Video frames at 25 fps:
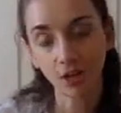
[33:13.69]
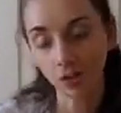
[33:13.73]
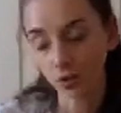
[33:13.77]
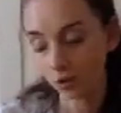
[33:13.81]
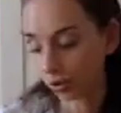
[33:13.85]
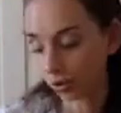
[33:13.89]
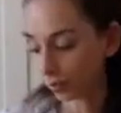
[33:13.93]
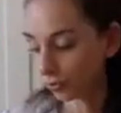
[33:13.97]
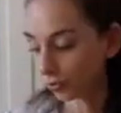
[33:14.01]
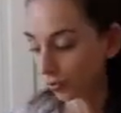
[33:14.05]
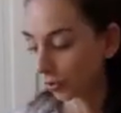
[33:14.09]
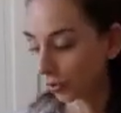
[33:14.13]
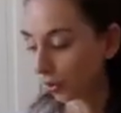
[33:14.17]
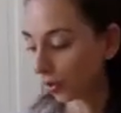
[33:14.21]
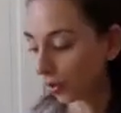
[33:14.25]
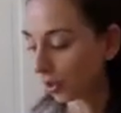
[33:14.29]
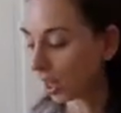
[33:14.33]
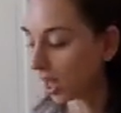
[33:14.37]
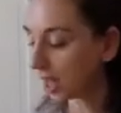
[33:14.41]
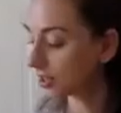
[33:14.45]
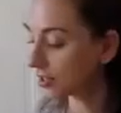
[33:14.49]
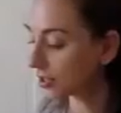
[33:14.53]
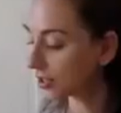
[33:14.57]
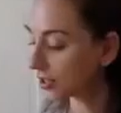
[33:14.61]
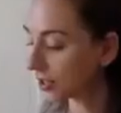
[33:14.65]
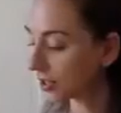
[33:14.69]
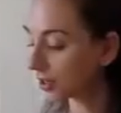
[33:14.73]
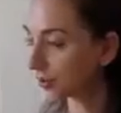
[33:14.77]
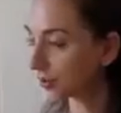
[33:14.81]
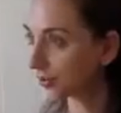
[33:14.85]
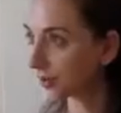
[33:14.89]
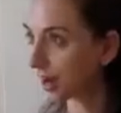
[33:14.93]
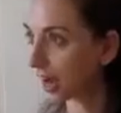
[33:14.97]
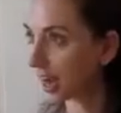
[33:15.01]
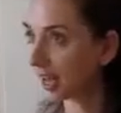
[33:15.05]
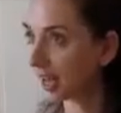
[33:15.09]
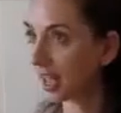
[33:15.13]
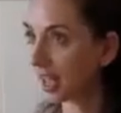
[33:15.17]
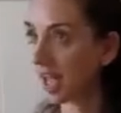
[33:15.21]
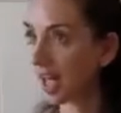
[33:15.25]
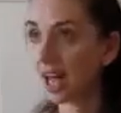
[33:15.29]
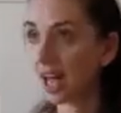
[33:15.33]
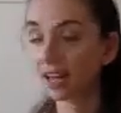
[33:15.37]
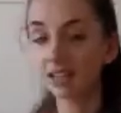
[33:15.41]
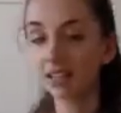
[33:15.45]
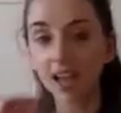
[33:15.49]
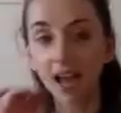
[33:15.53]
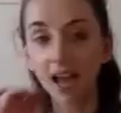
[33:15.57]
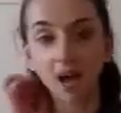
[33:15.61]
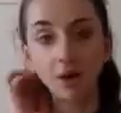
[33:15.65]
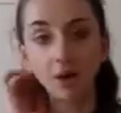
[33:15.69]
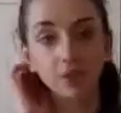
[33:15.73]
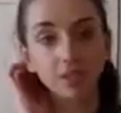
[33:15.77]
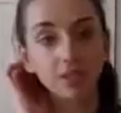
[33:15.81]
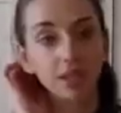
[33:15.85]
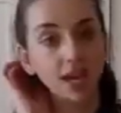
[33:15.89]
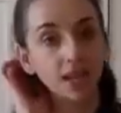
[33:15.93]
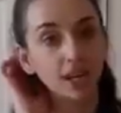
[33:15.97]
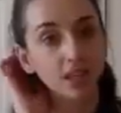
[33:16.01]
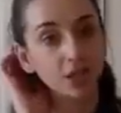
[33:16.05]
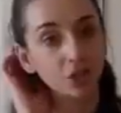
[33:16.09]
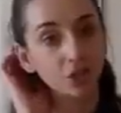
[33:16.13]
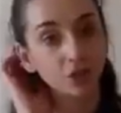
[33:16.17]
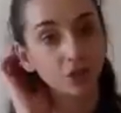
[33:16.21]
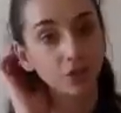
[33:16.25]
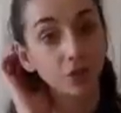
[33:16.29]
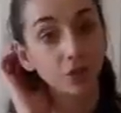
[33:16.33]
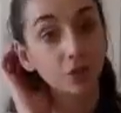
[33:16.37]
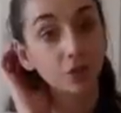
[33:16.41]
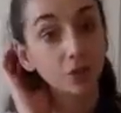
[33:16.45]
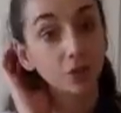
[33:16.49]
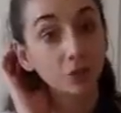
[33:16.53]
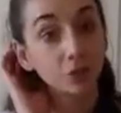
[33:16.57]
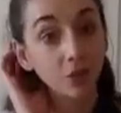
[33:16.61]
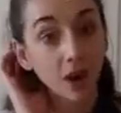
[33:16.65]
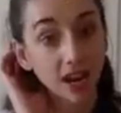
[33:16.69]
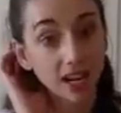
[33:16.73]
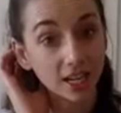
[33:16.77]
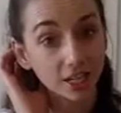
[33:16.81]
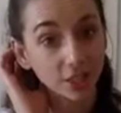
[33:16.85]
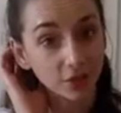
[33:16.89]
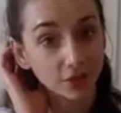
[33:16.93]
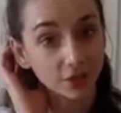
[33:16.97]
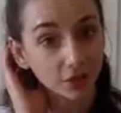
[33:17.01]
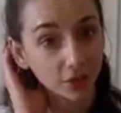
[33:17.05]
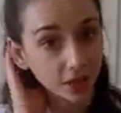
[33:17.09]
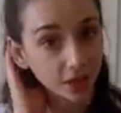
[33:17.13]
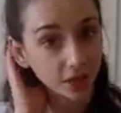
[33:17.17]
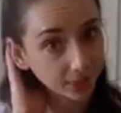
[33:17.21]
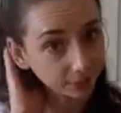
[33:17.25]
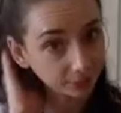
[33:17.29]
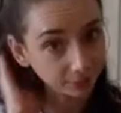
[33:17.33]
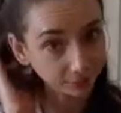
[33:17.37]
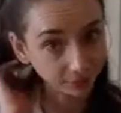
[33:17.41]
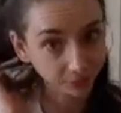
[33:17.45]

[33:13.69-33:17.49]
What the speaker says: So roll onto your right hand, outside edge of your right foot,